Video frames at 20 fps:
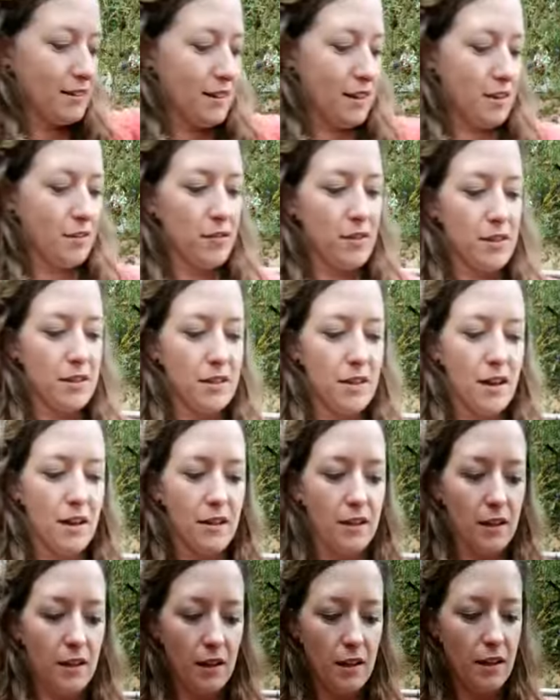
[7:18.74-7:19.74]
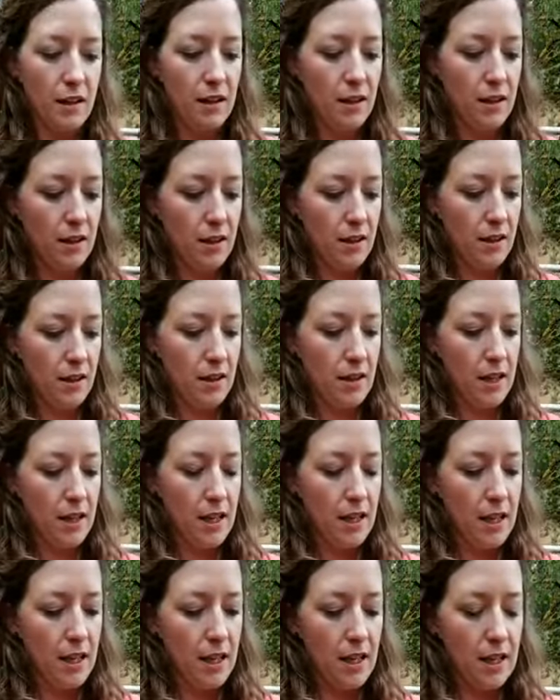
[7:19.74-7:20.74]
Love this color.
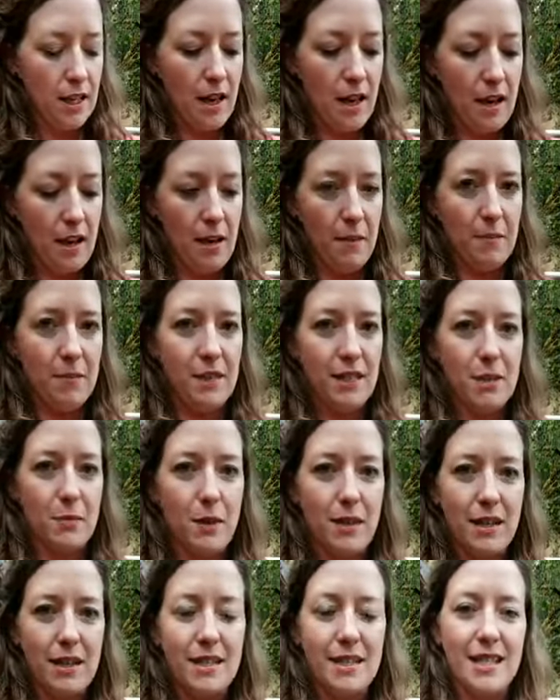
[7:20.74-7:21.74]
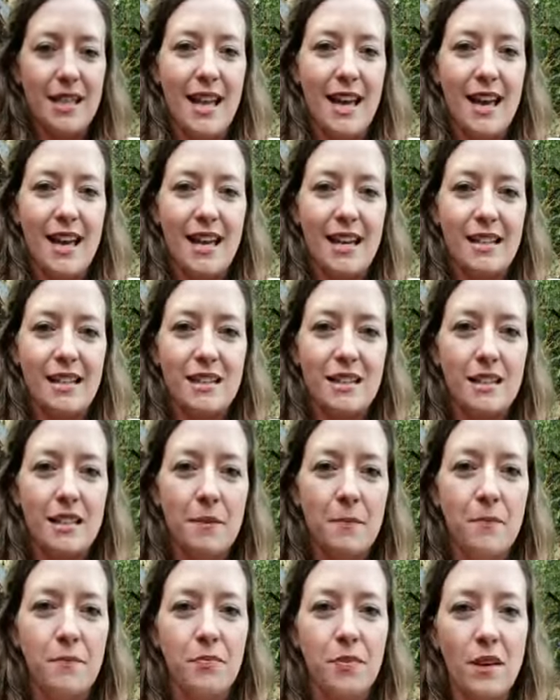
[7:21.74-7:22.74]
This one is lined
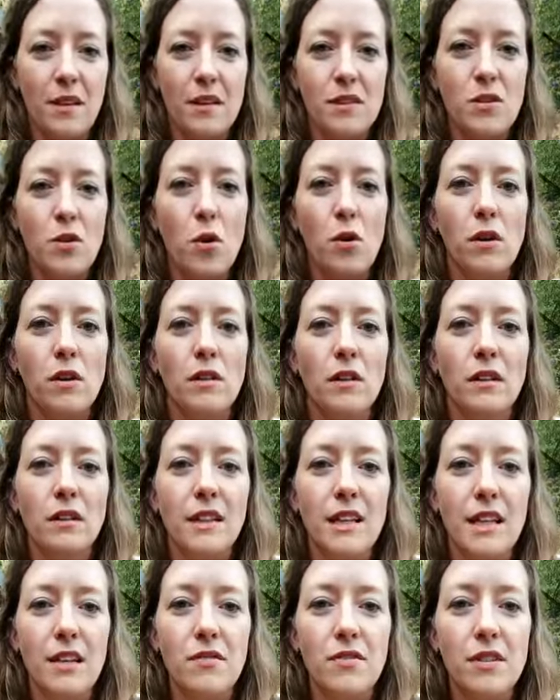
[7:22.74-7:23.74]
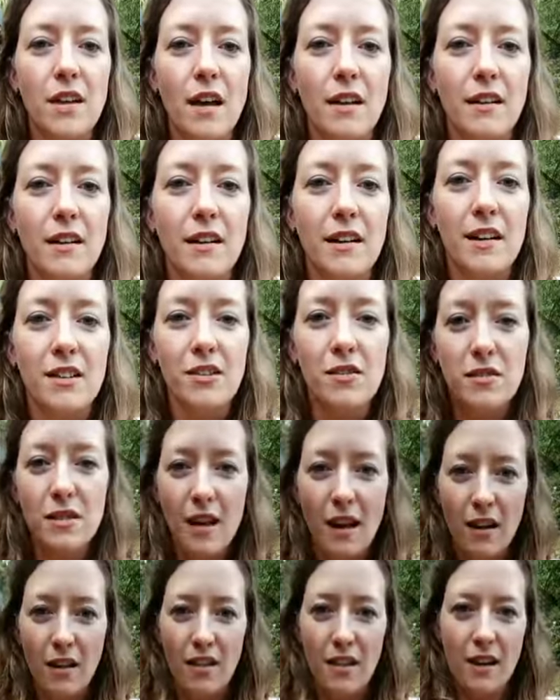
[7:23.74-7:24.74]
in this coral leaves color. Can you
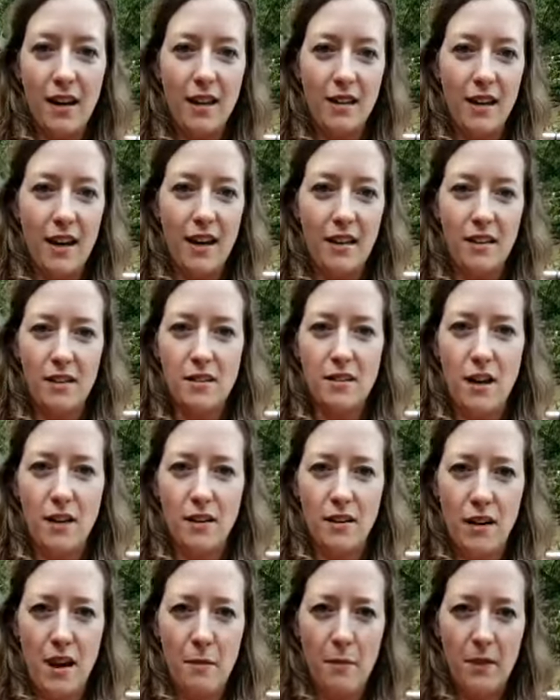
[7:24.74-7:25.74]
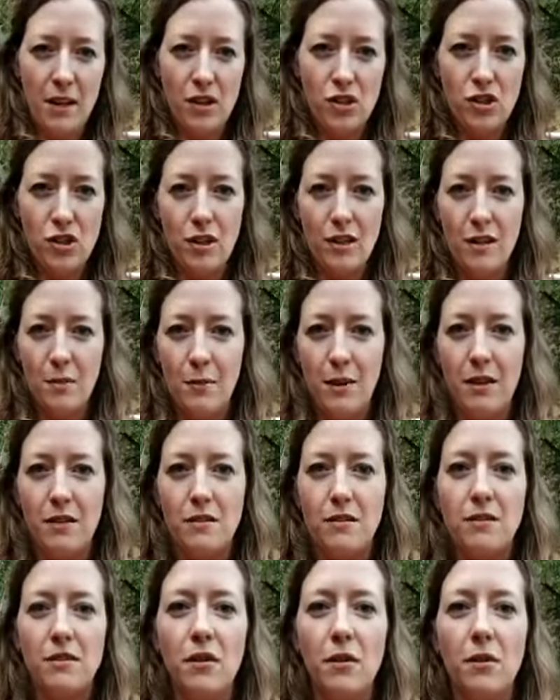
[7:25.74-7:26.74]
tell that I like this color combination? I'm like
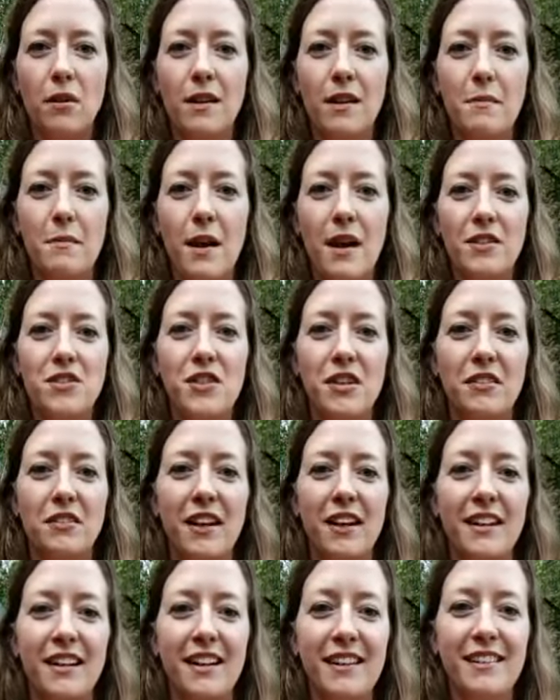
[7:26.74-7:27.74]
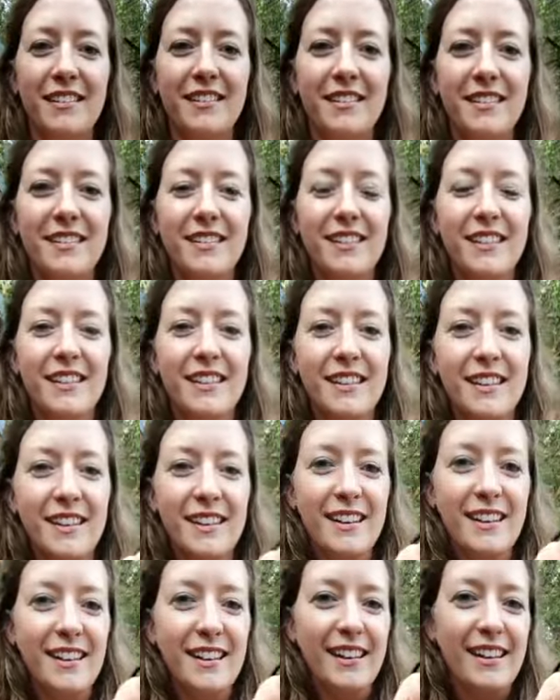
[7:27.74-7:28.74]
totally matching right now.
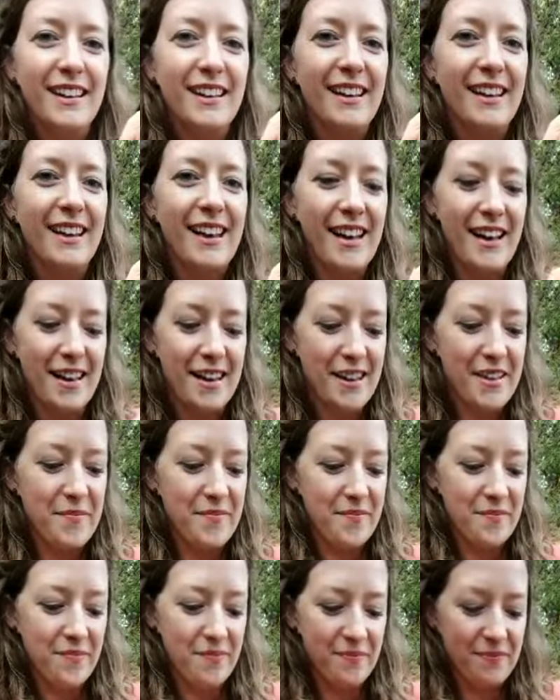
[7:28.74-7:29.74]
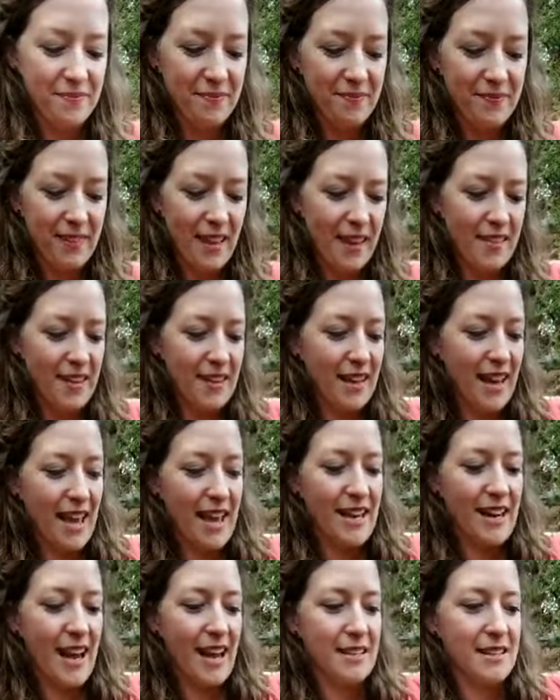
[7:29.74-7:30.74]
And then
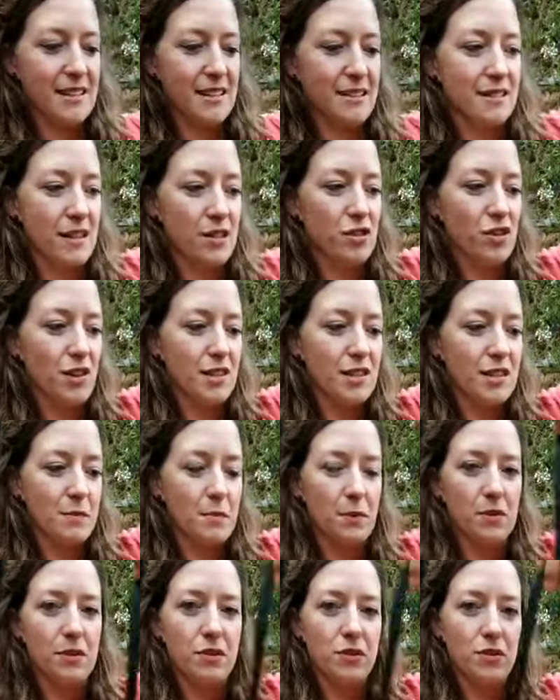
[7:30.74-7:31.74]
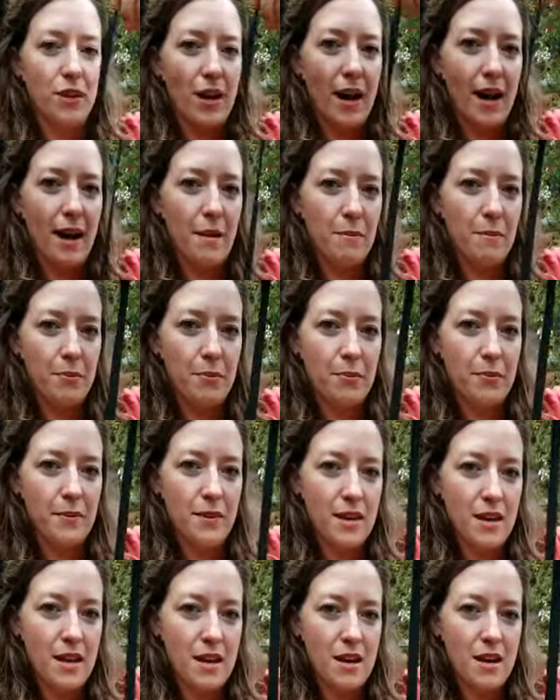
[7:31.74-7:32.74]
again, has this adjustable strap
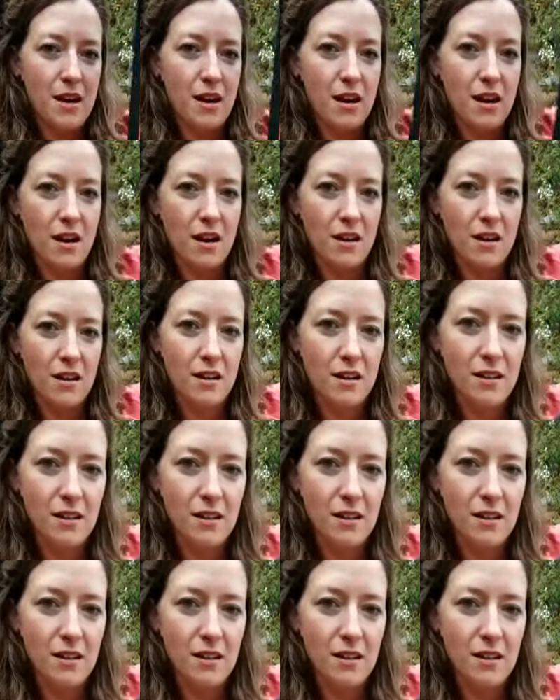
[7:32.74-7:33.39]
here.